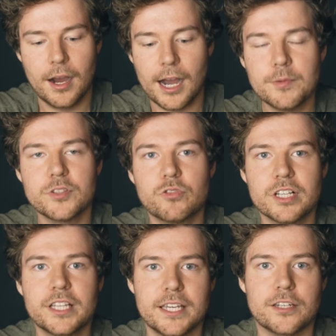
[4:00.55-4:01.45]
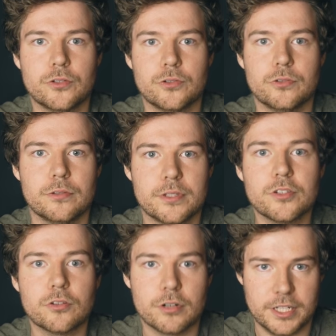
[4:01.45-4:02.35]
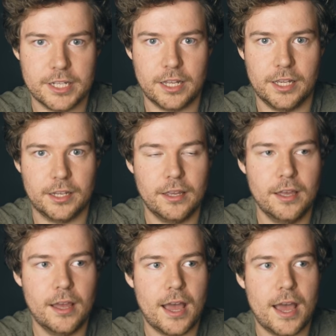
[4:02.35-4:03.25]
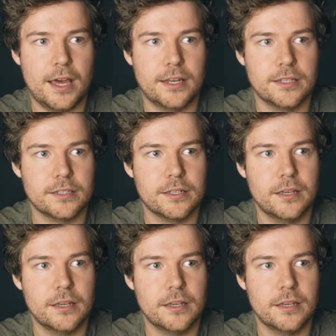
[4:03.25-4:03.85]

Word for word: I was really into storytelling. And